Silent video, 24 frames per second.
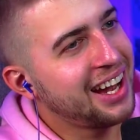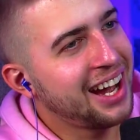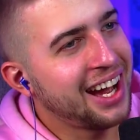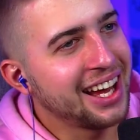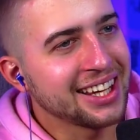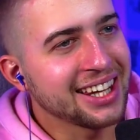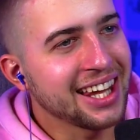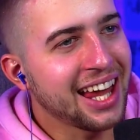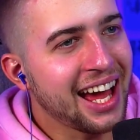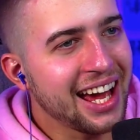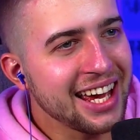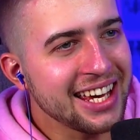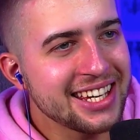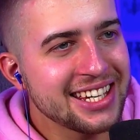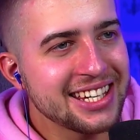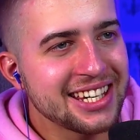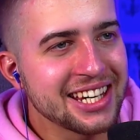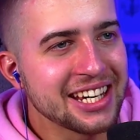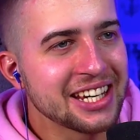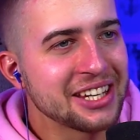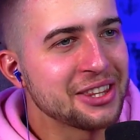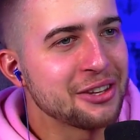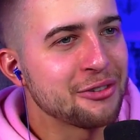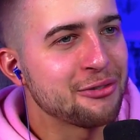I like
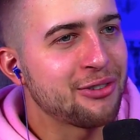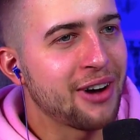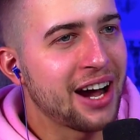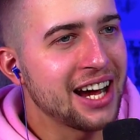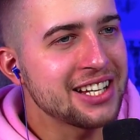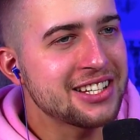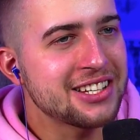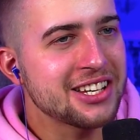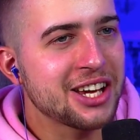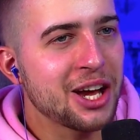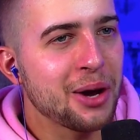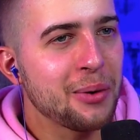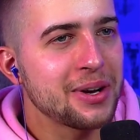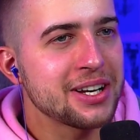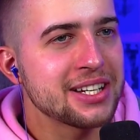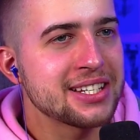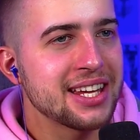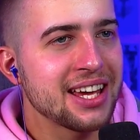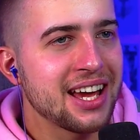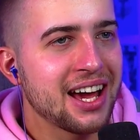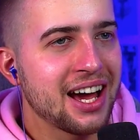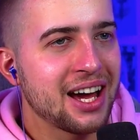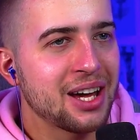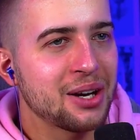it. The fights are going
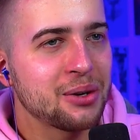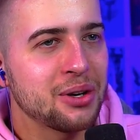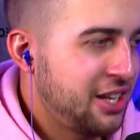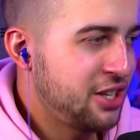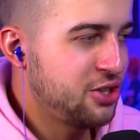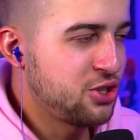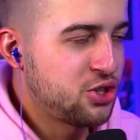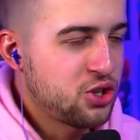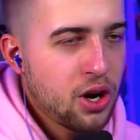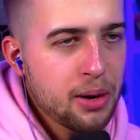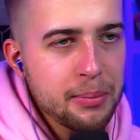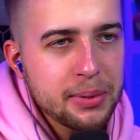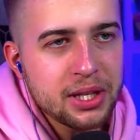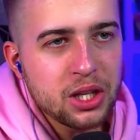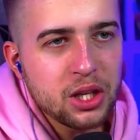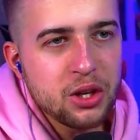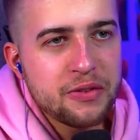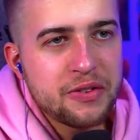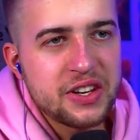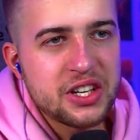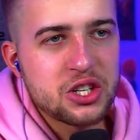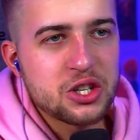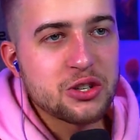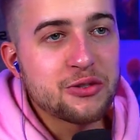down. Zombie Luffy
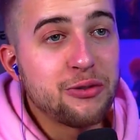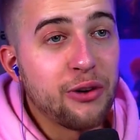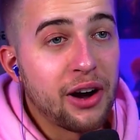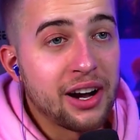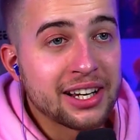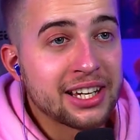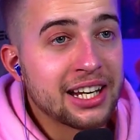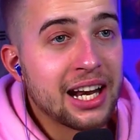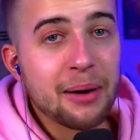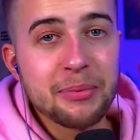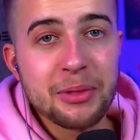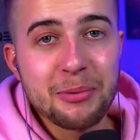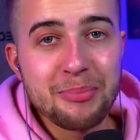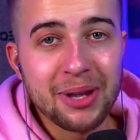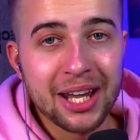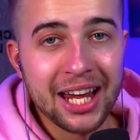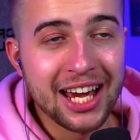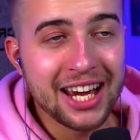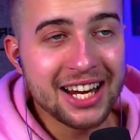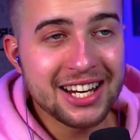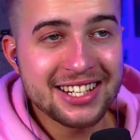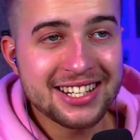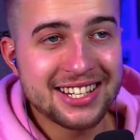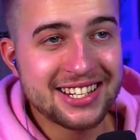is just fucking up the
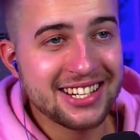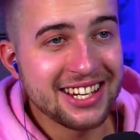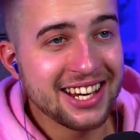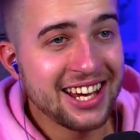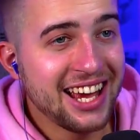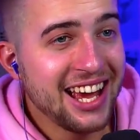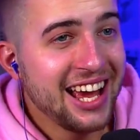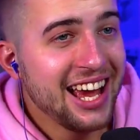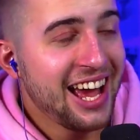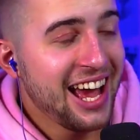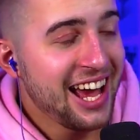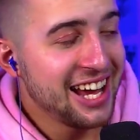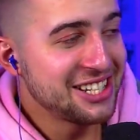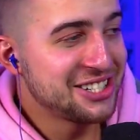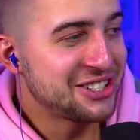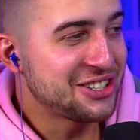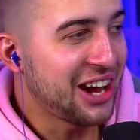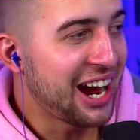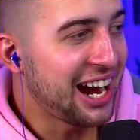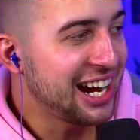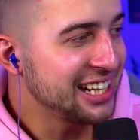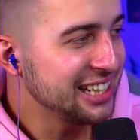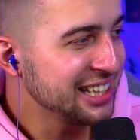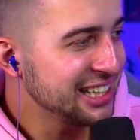place
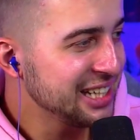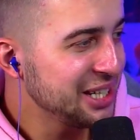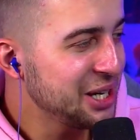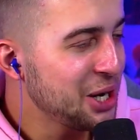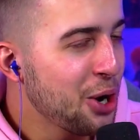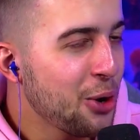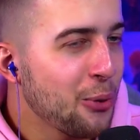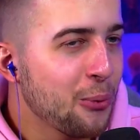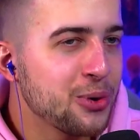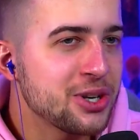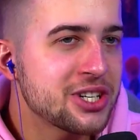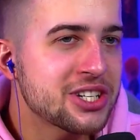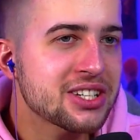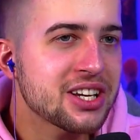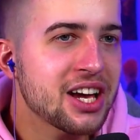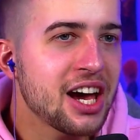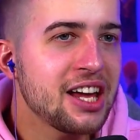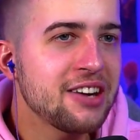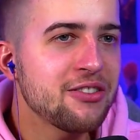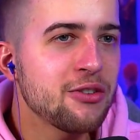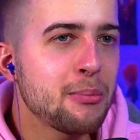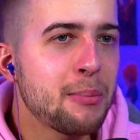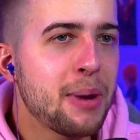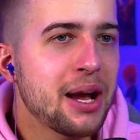entirely, which is
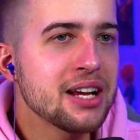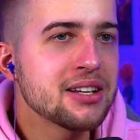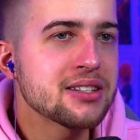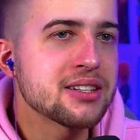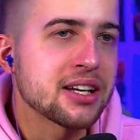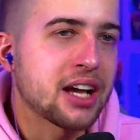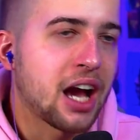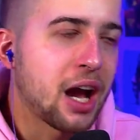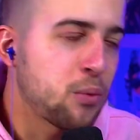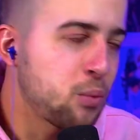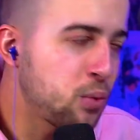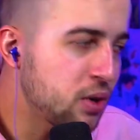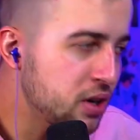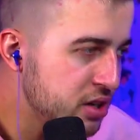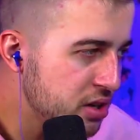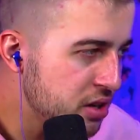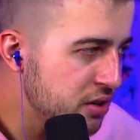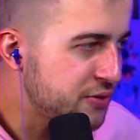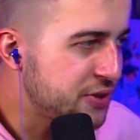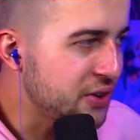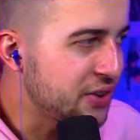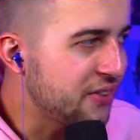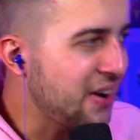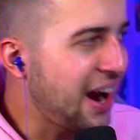kind of amazing. I wonder
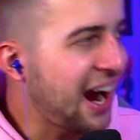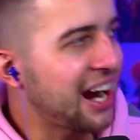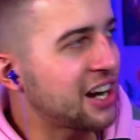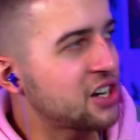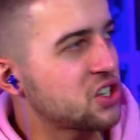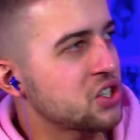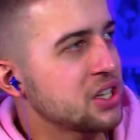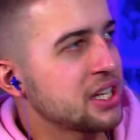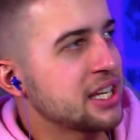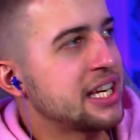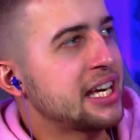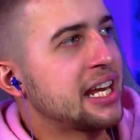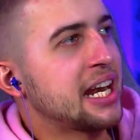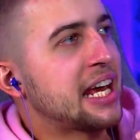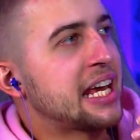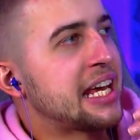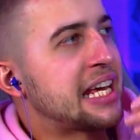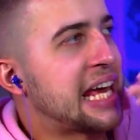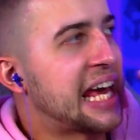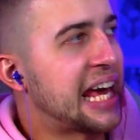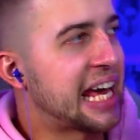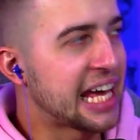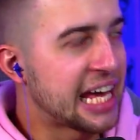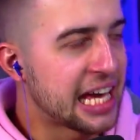if they're actually going to
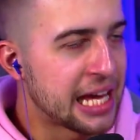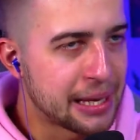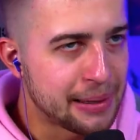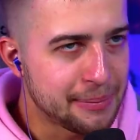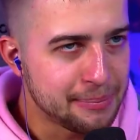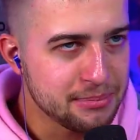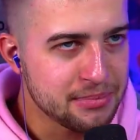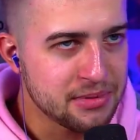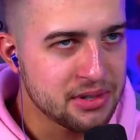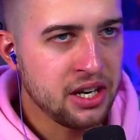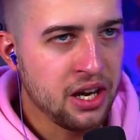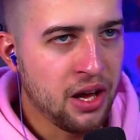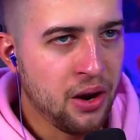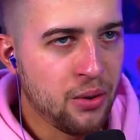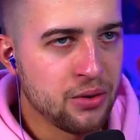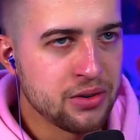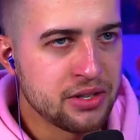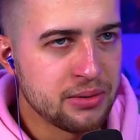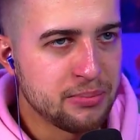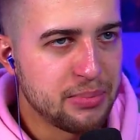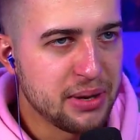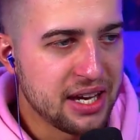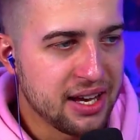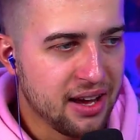get him, you know,
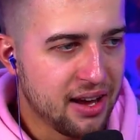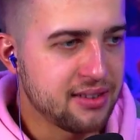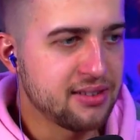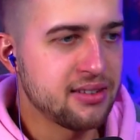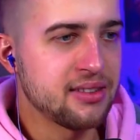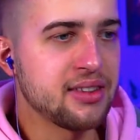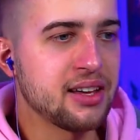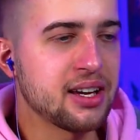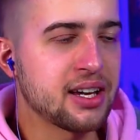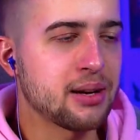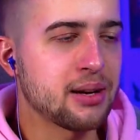to be under their